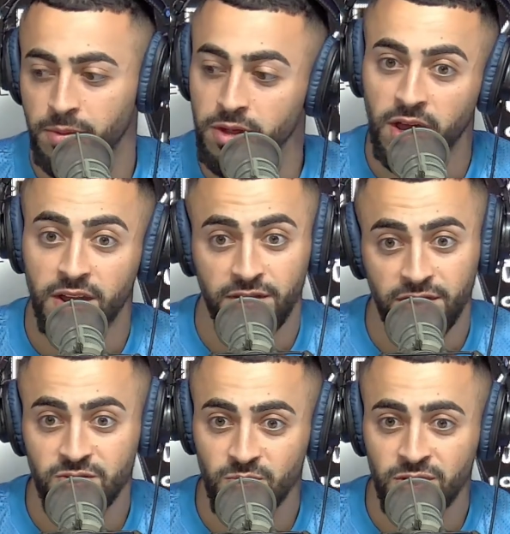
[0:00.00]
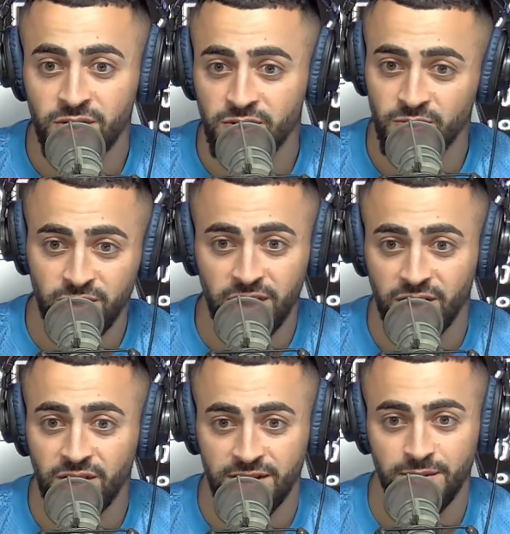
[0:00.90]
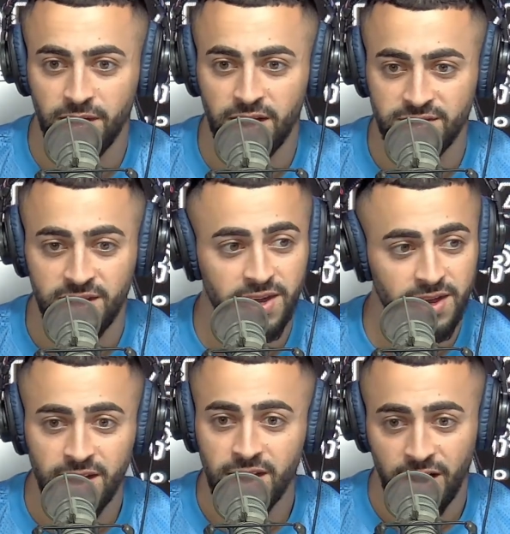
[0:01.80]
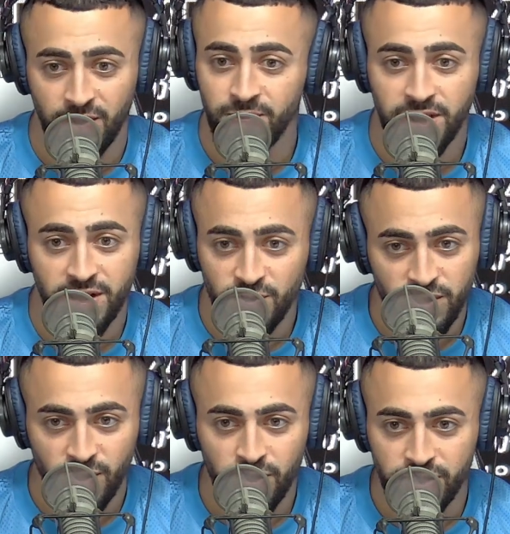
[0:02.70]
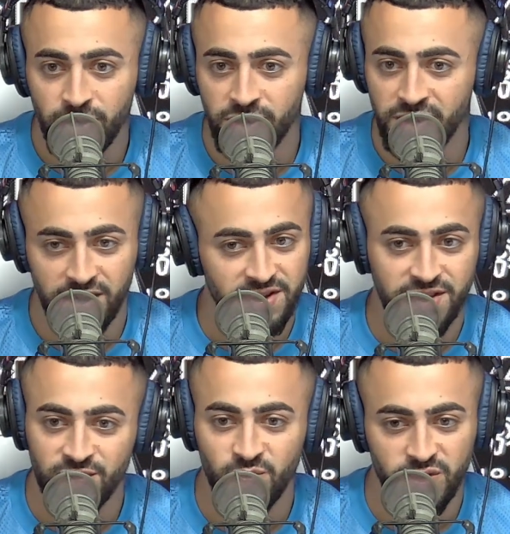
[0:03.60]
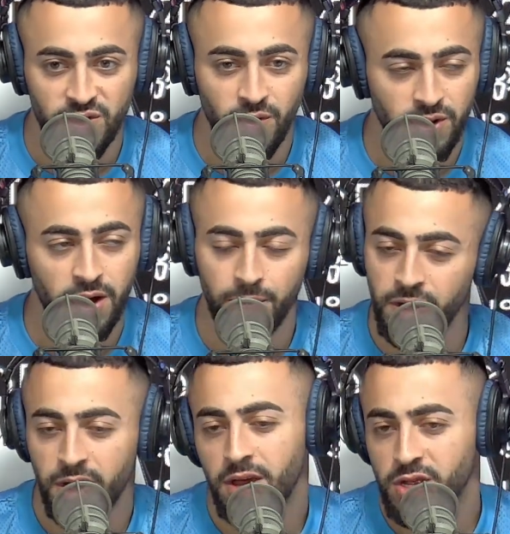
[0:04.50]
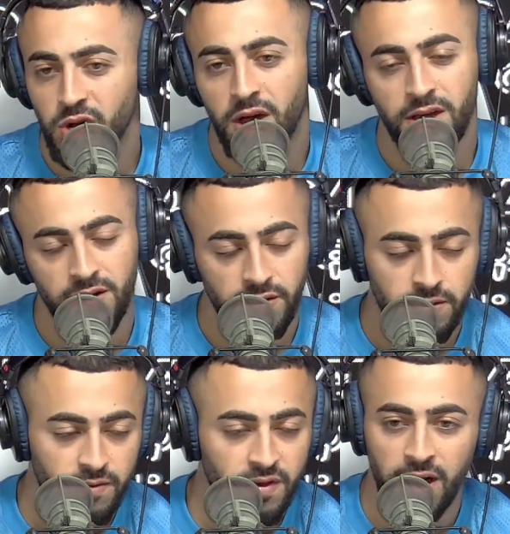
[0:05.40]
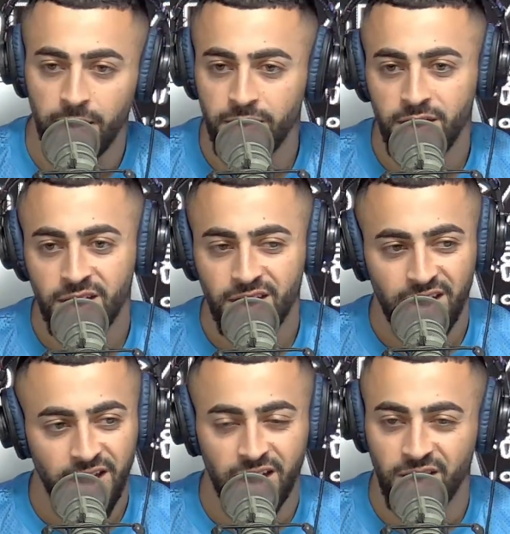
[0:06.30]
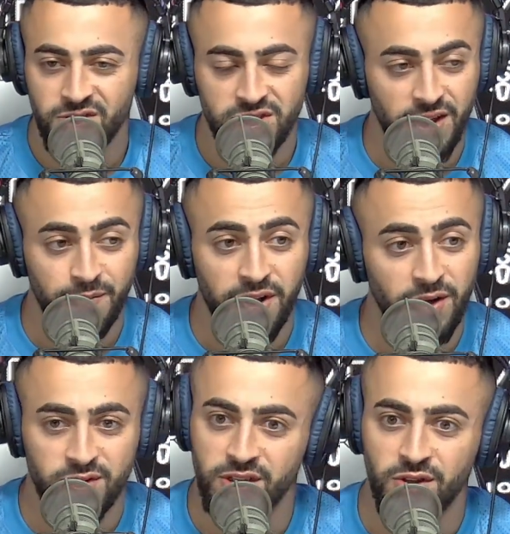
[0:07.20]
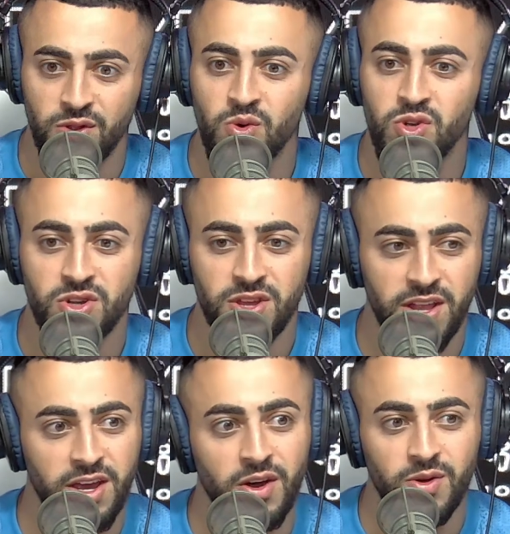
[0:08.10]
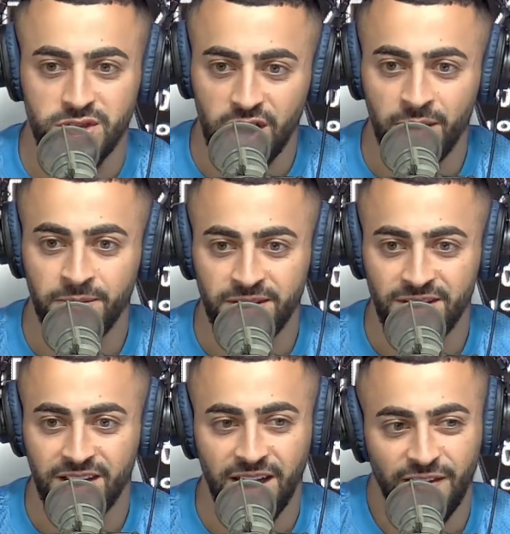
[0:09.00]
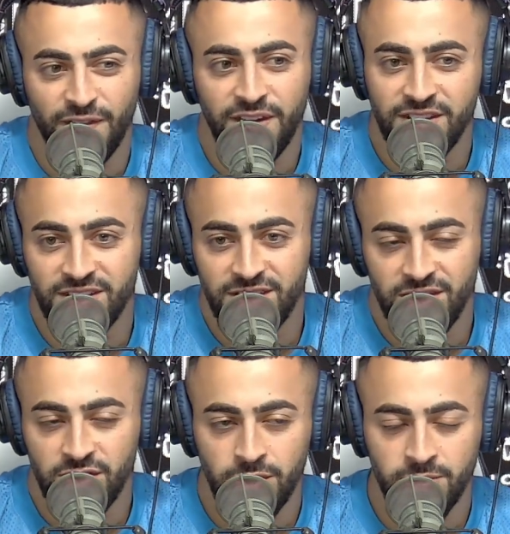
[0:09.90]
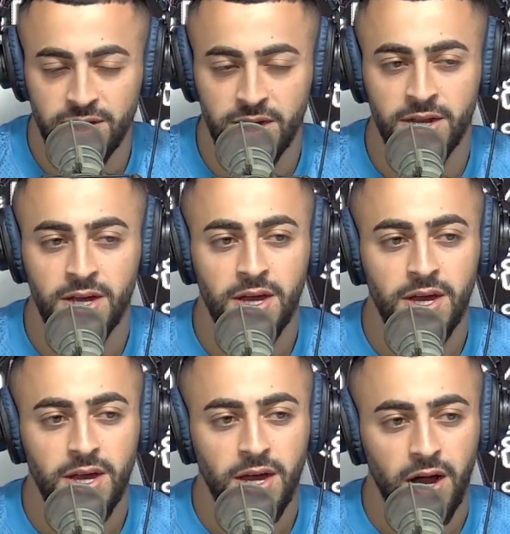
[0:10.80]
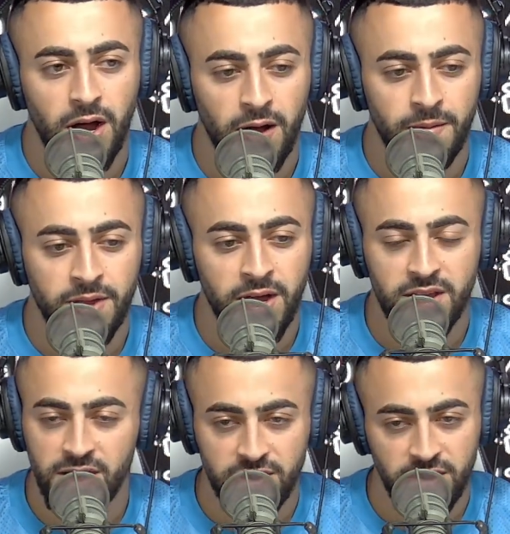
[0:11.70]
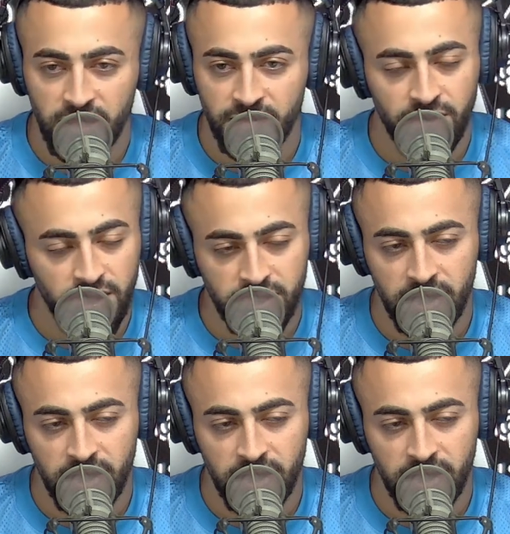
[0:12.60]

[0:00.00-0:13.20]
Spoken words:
nah, not this one though. The one I cooked up last night. I was making this one at 1:30 last night. This one's going up. Try it. Flop. And I was just like, but I was like delusional that like, yo, it's coming. Like I can feel it. You know what I'm saying? And that takes a lot of like,